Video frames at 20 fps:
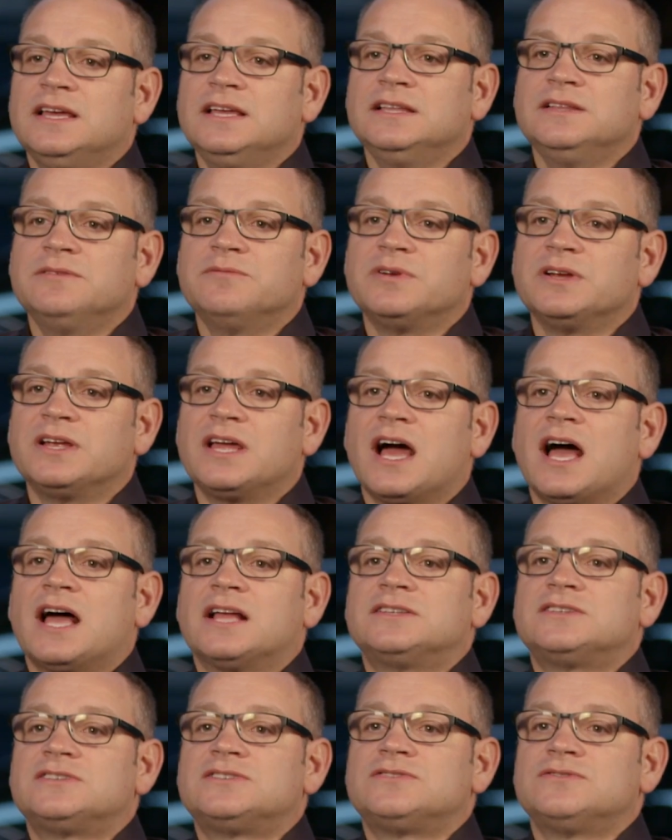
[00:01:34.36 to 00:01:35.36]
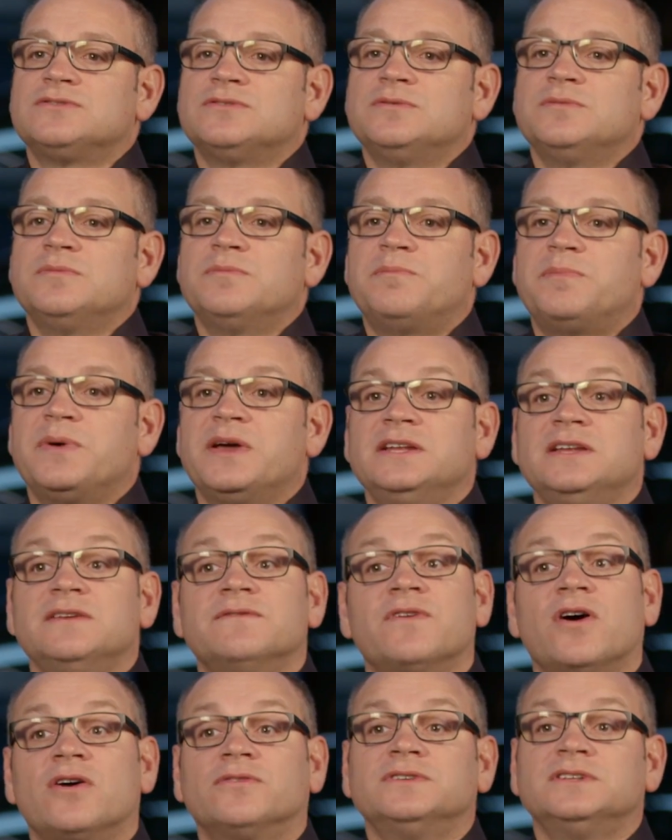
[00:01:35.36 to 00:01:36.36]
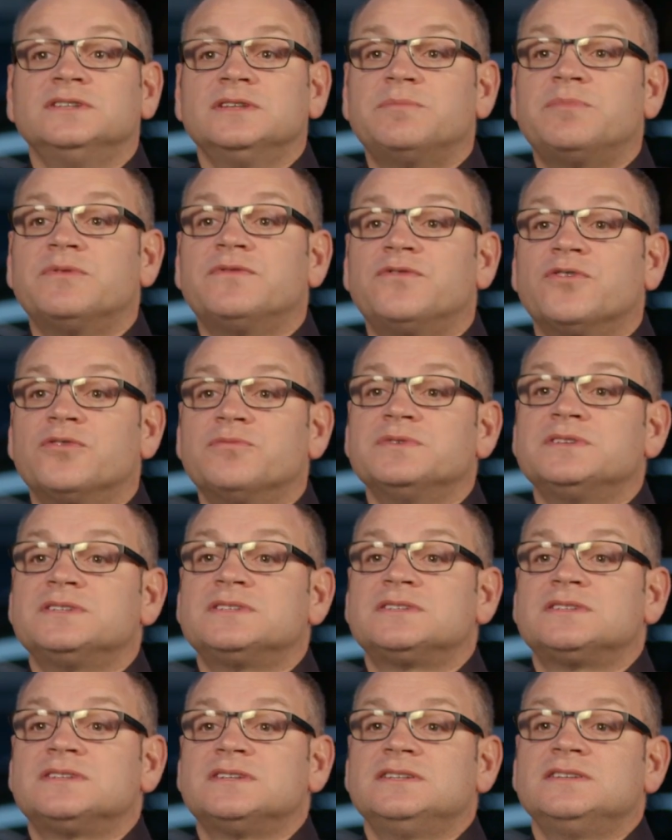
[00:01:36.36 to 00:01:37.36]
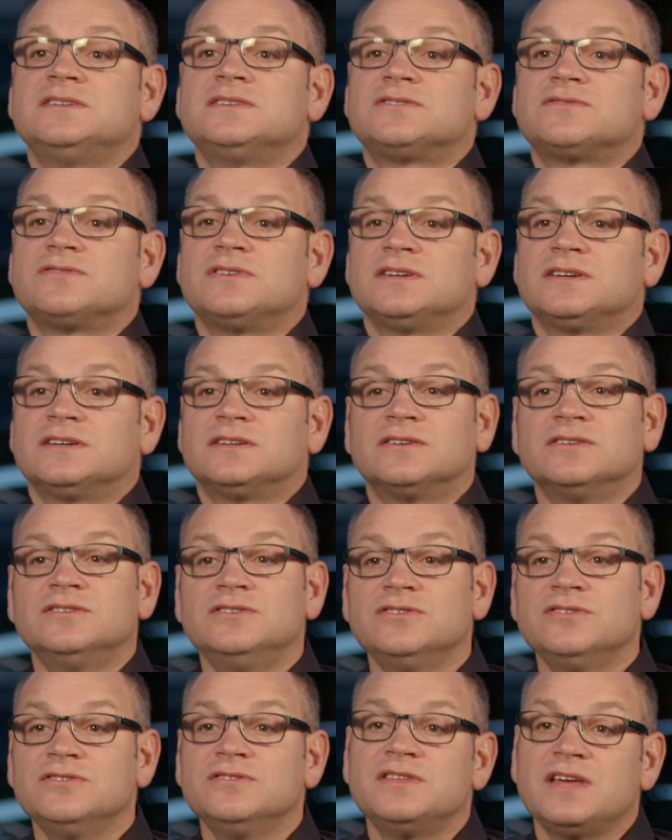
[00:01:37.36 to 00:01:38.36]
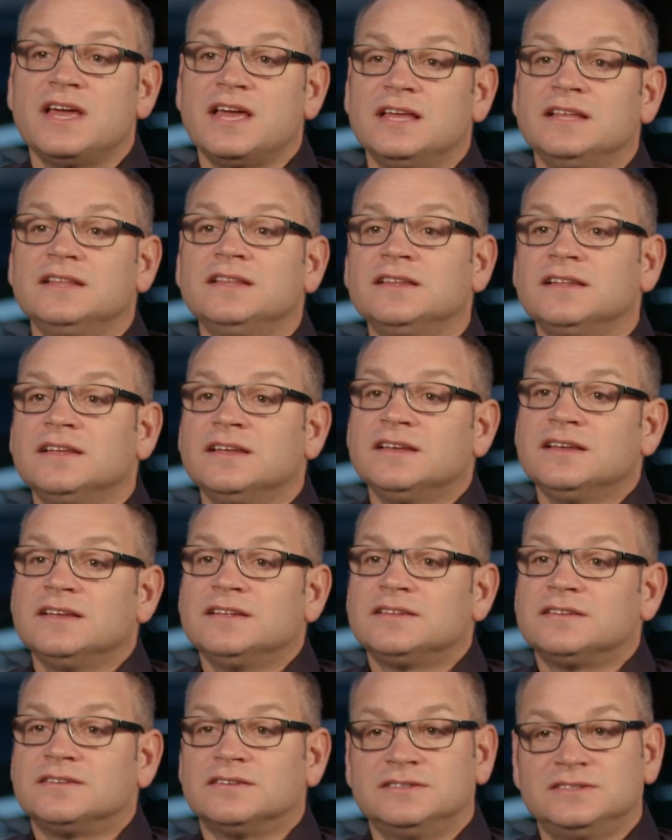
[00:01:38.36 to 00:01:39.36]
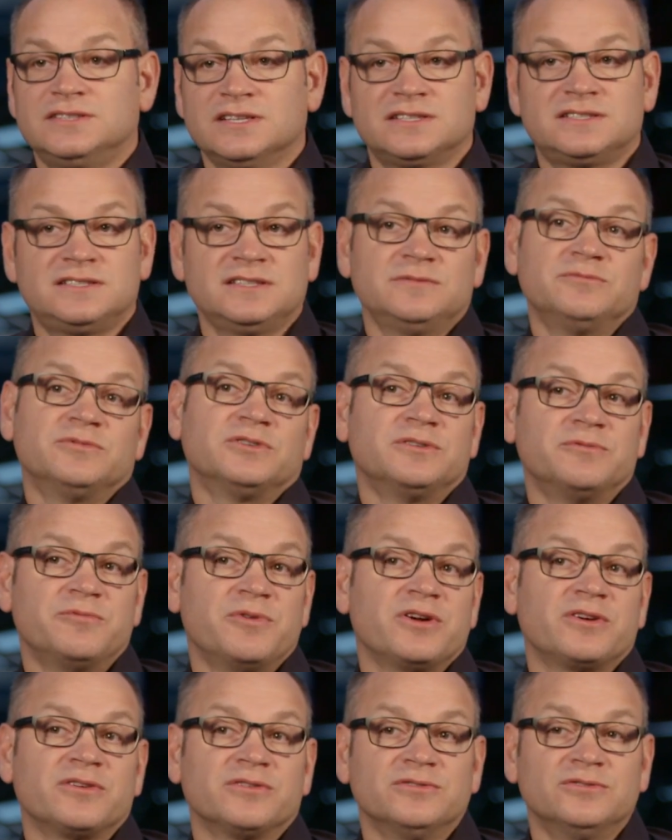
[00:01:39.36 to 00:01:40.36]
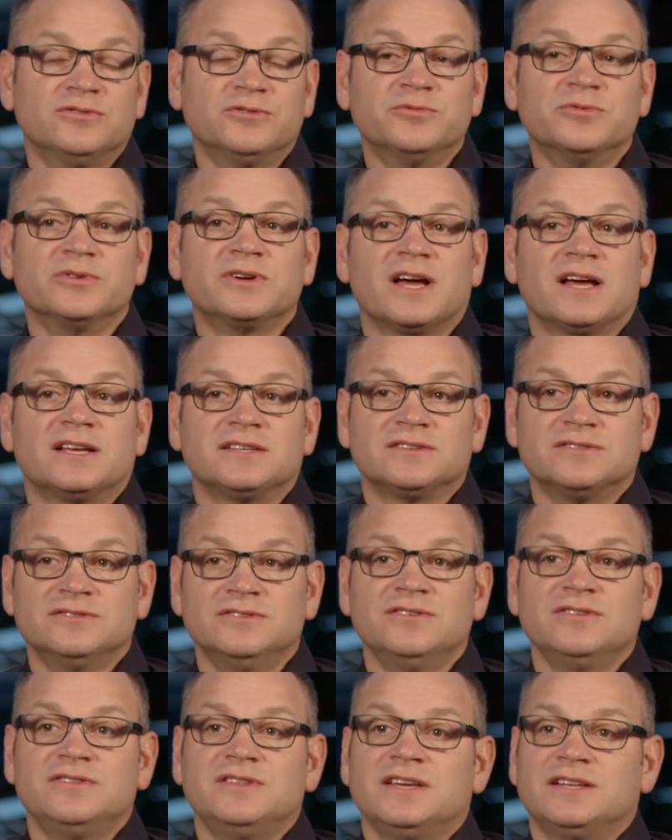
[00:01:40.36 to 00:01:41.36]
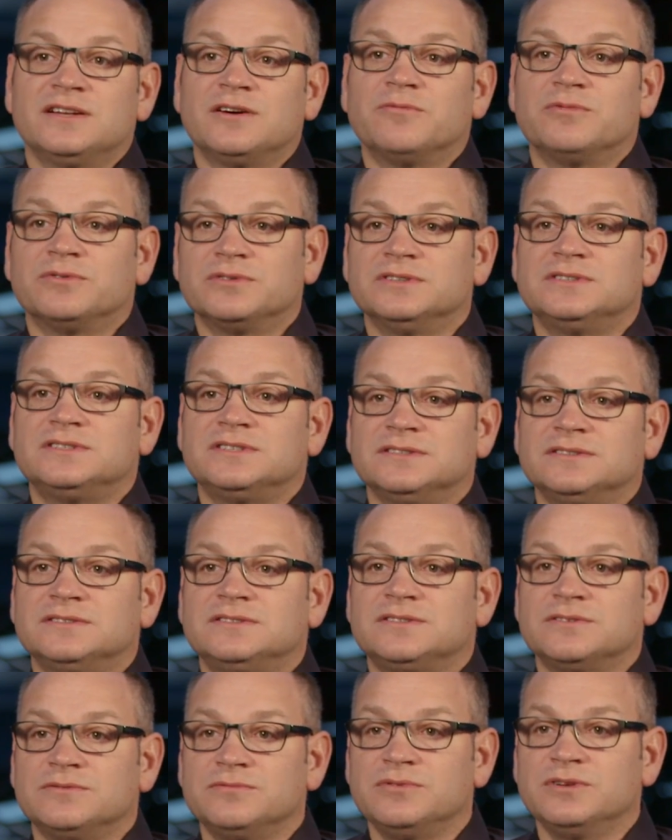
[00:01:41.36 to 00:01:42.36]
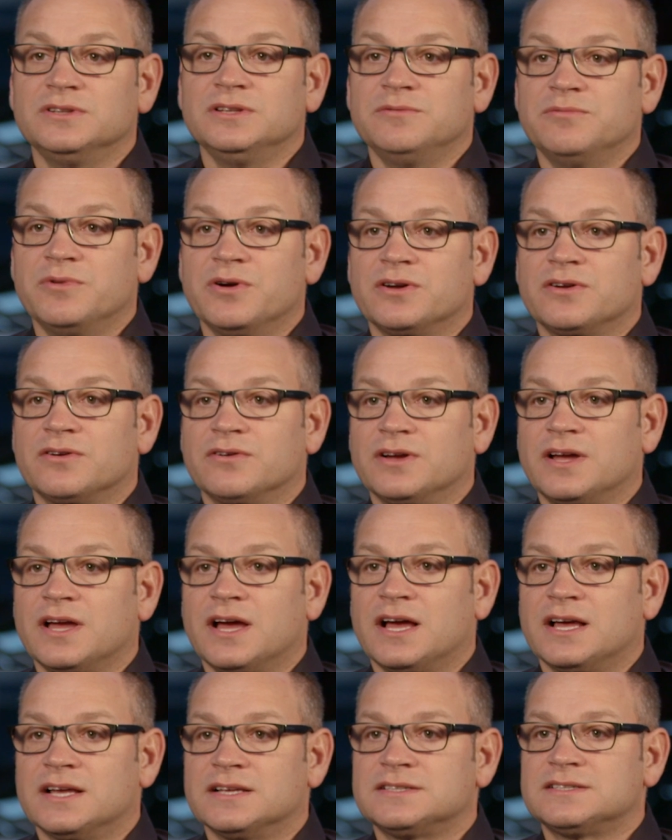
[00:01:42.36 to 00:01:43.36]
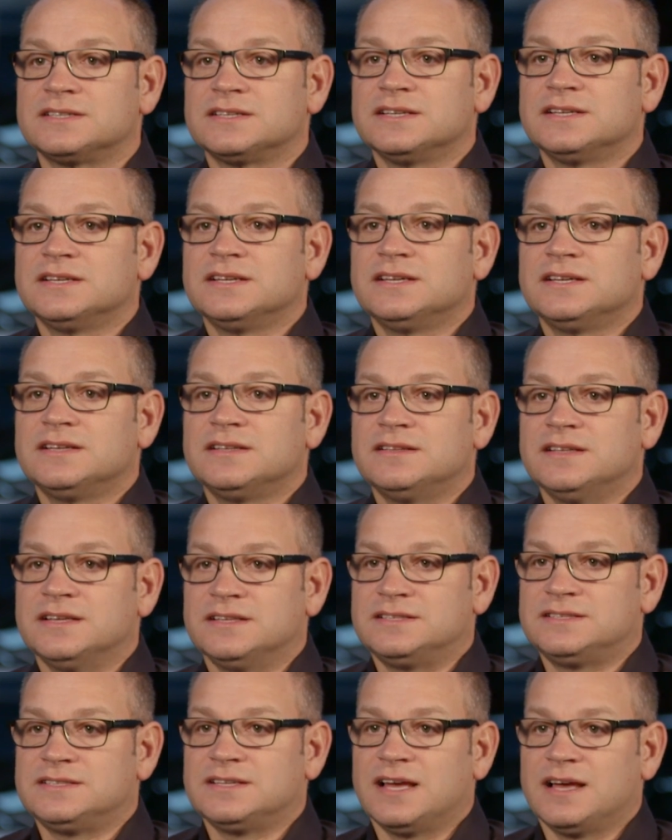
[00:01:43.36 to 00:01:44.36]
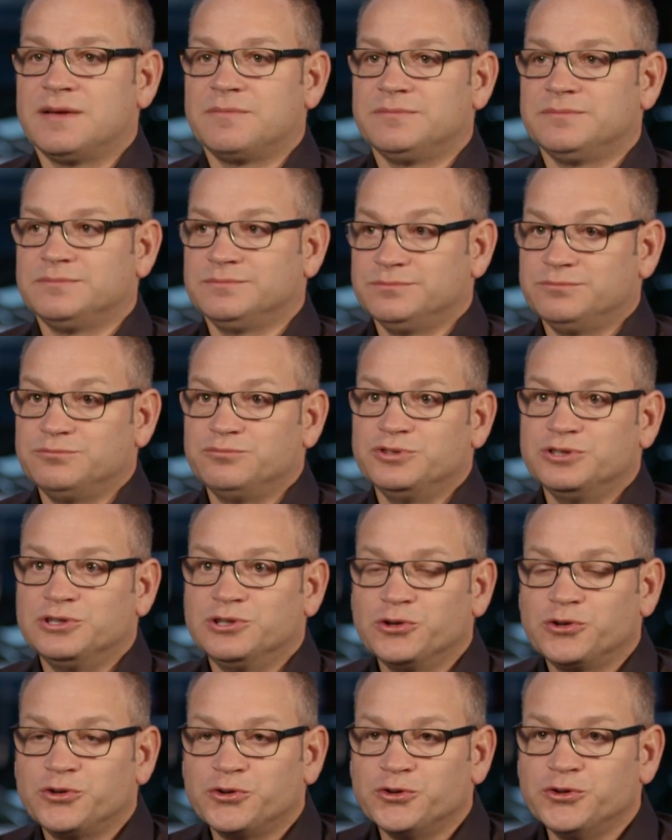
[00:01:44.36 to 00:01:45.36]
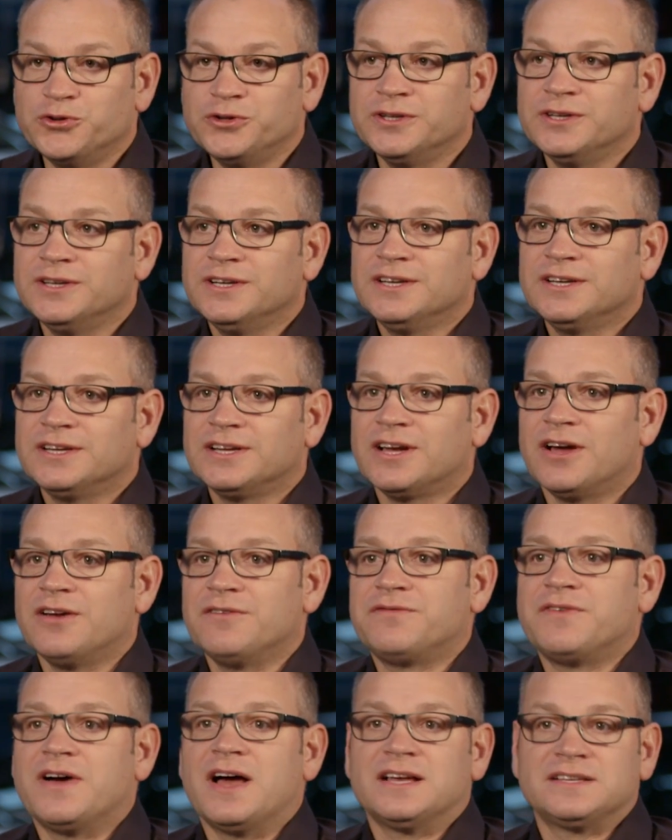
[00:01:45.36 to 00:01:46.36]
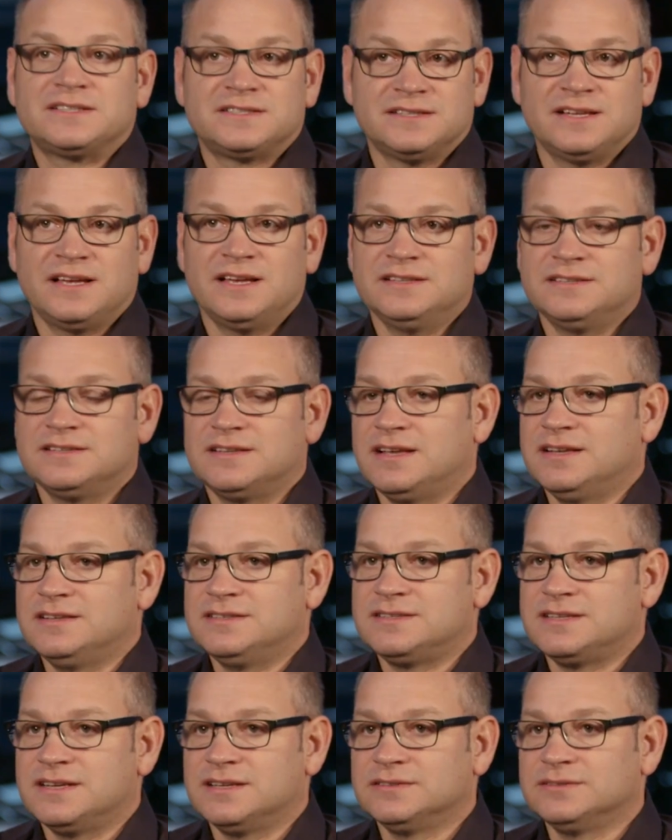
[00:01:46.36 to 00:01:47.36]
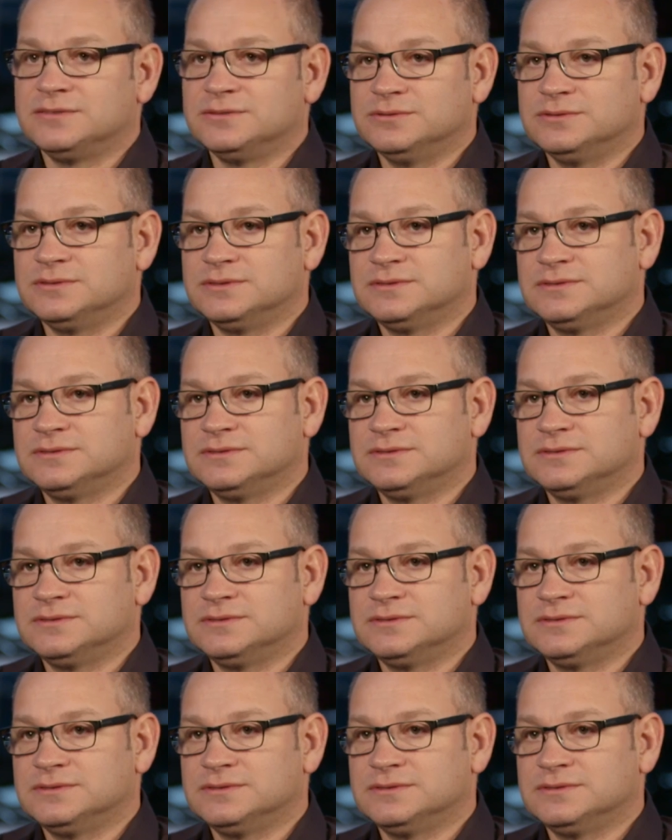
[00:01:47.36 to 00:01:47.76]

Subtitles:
in regards to being involved in the performance industry. And I knew then that I just didn't want to work on normal cars. I knew then I wanted to really work on cars that would look good, go fast and sound good.